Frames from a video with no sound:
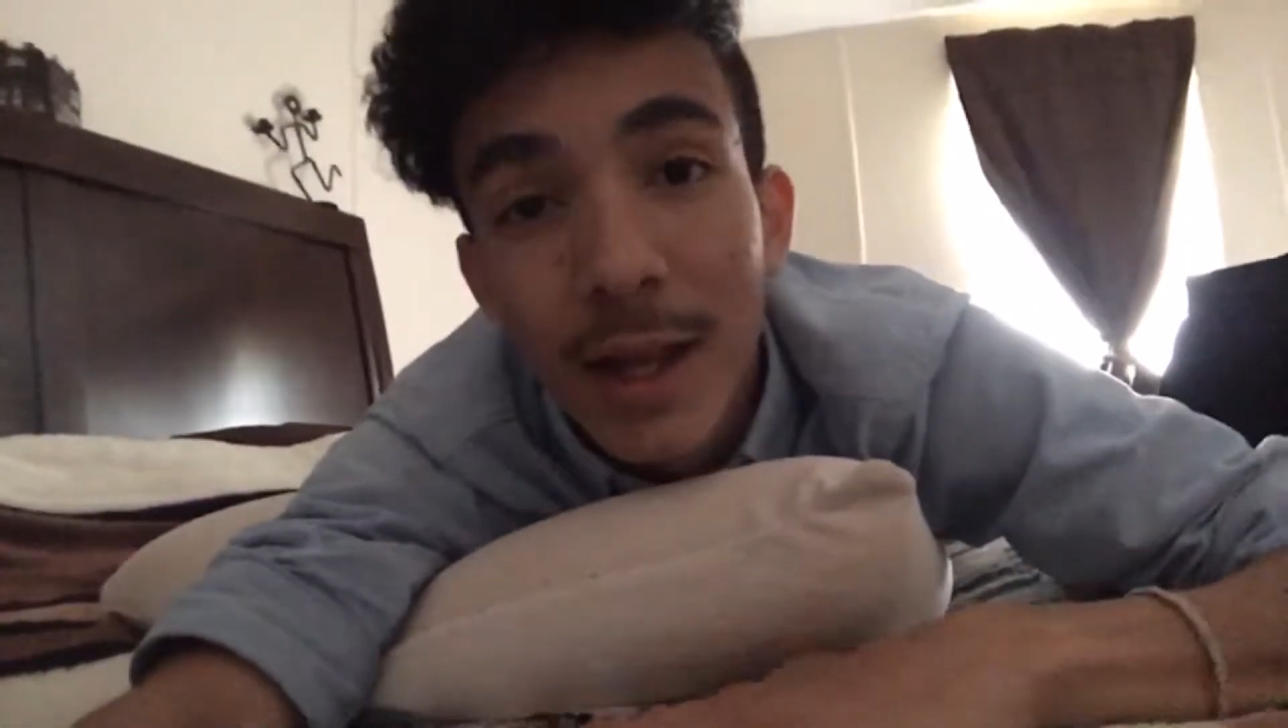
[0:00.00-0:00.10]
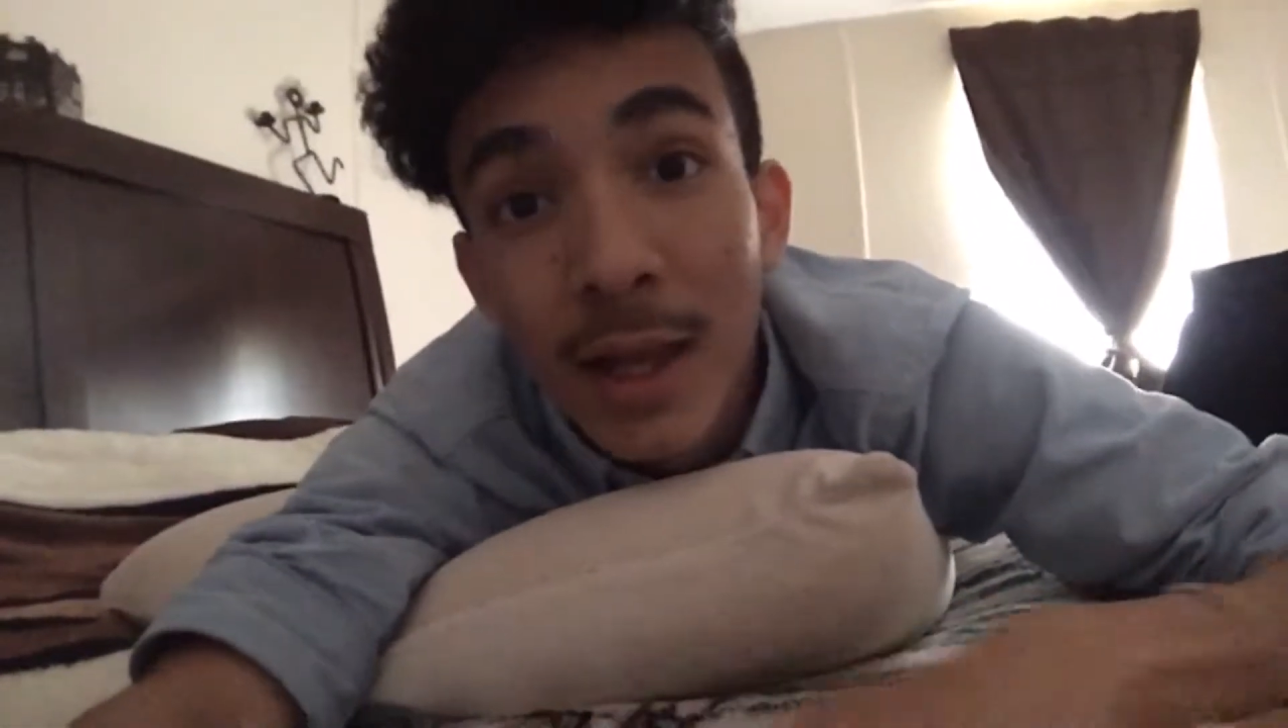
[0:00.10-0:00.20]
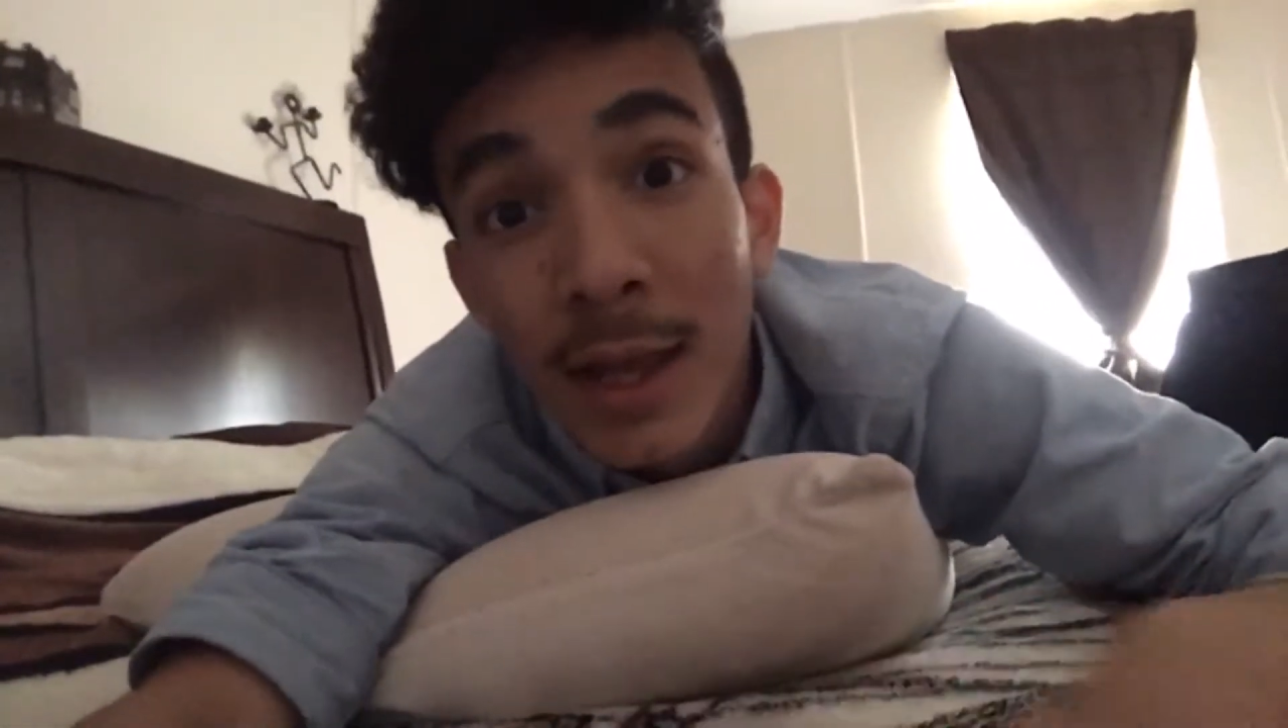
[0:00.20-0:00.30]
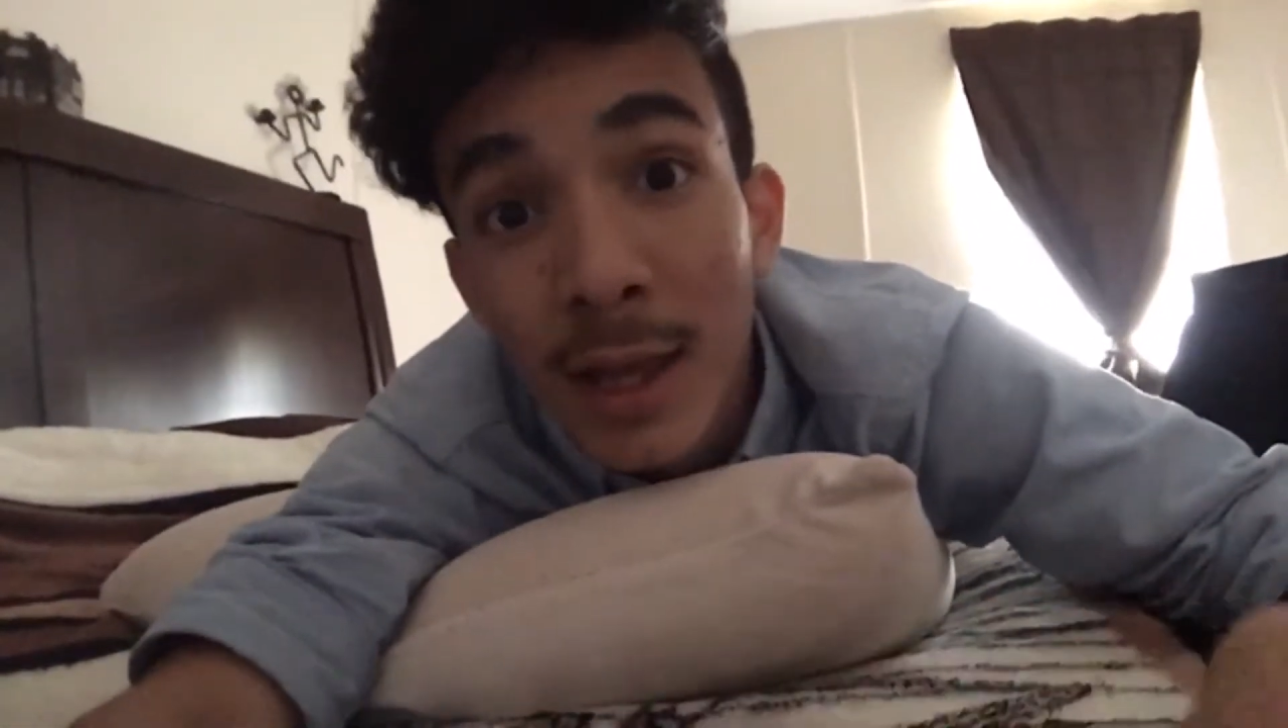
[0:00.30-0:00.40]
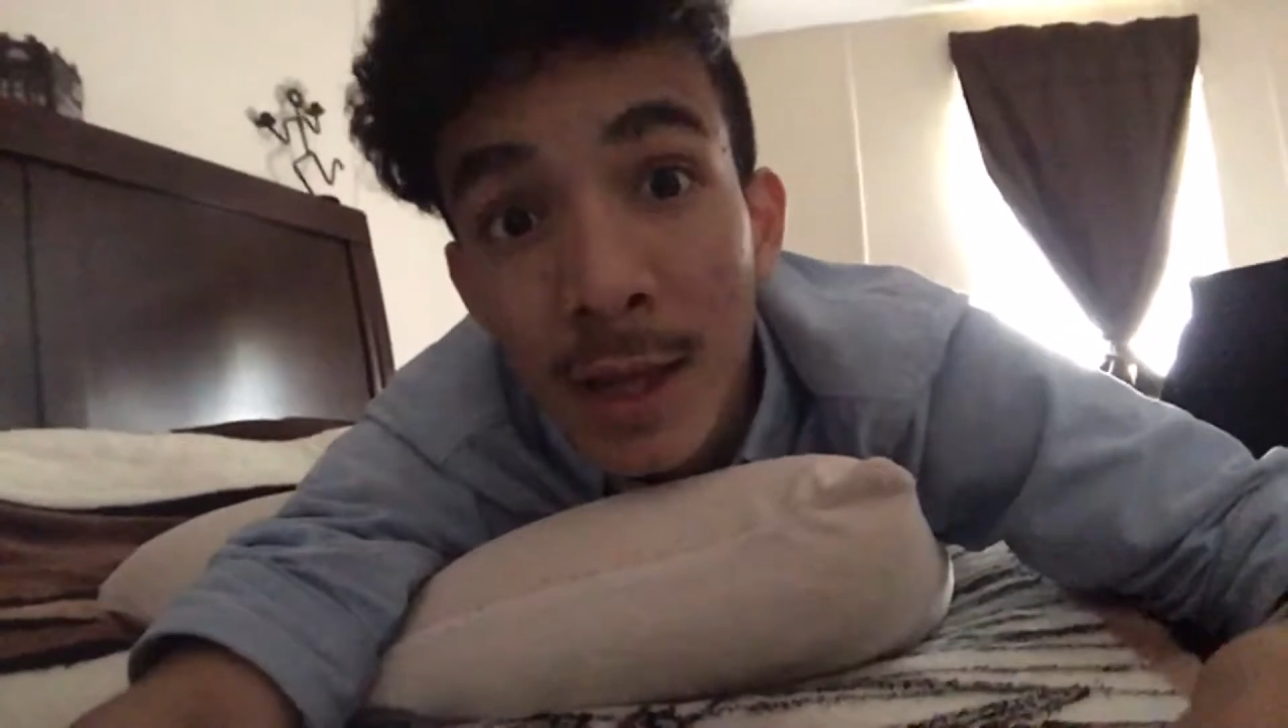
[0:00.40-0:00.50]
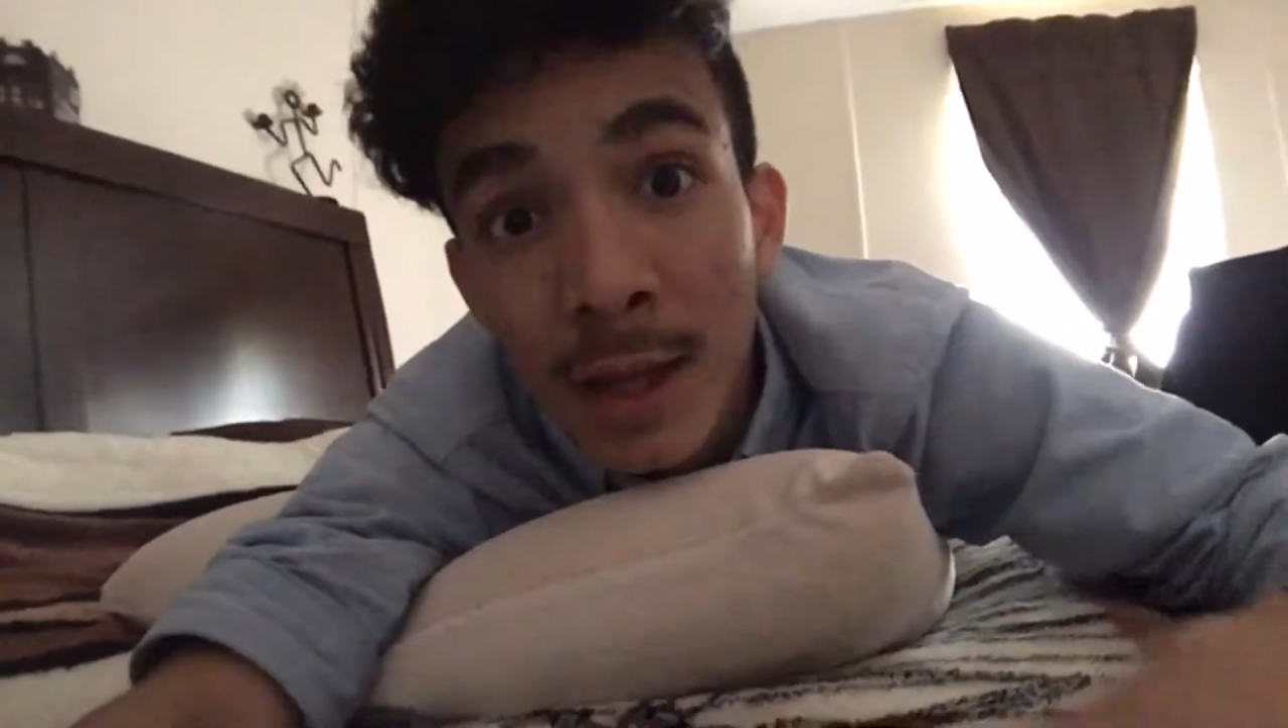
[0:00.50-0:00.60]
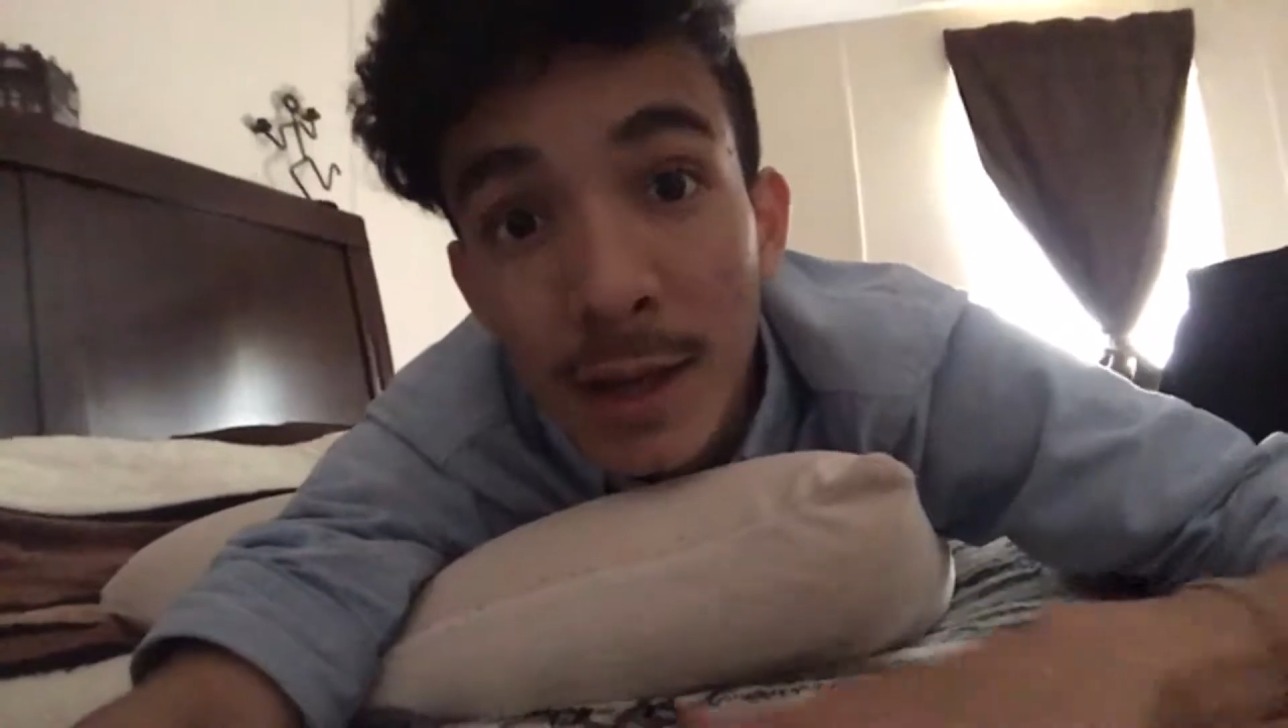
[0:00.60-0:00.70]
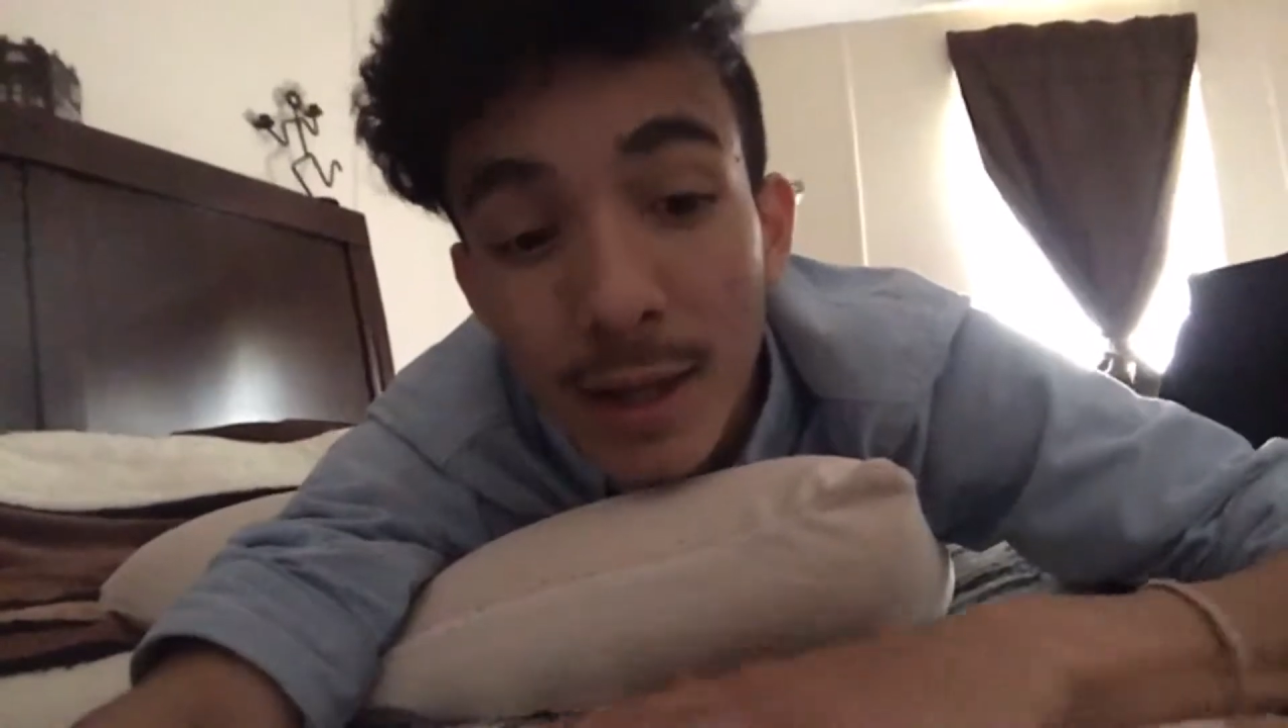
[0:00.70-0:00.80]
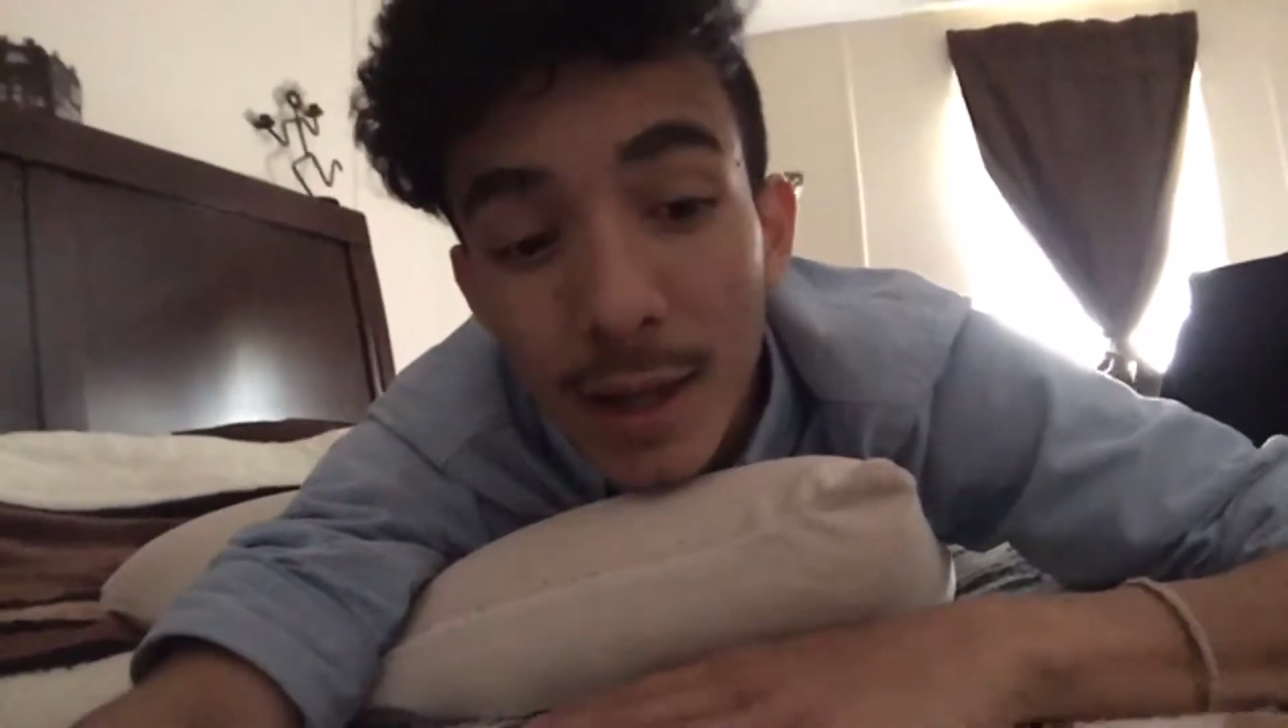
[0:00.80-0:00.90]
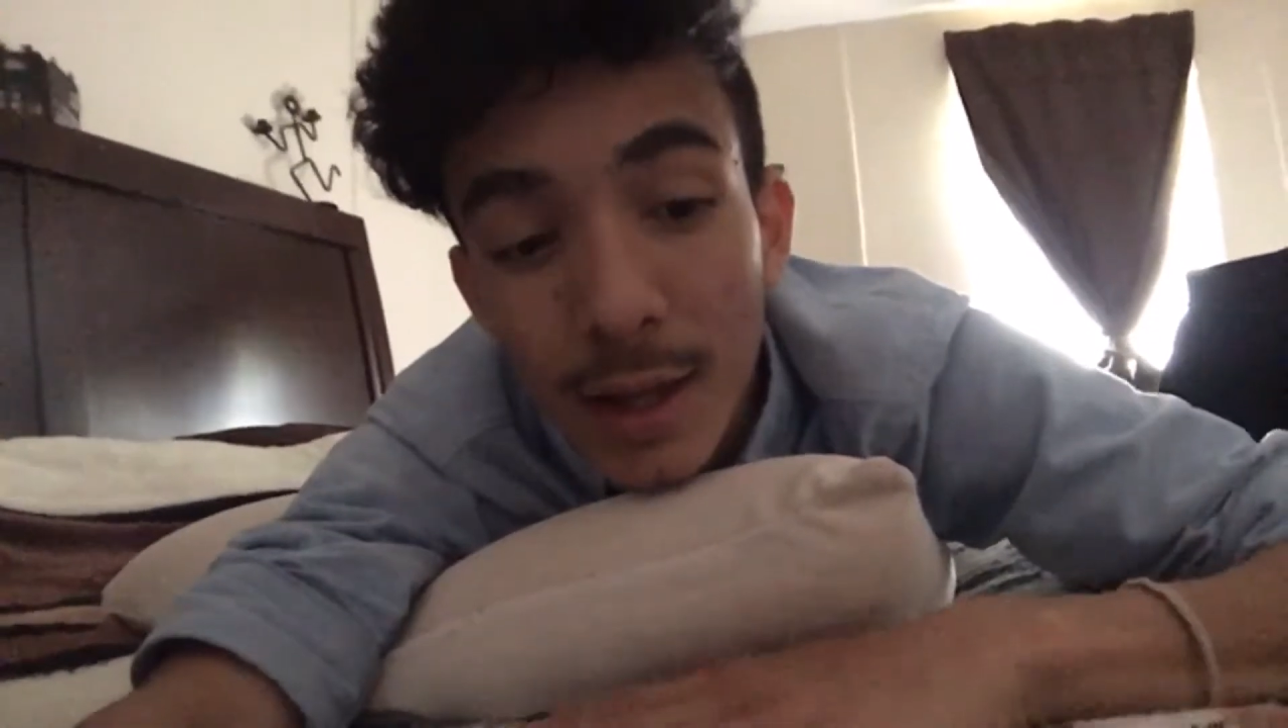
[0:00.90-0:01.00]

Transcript: and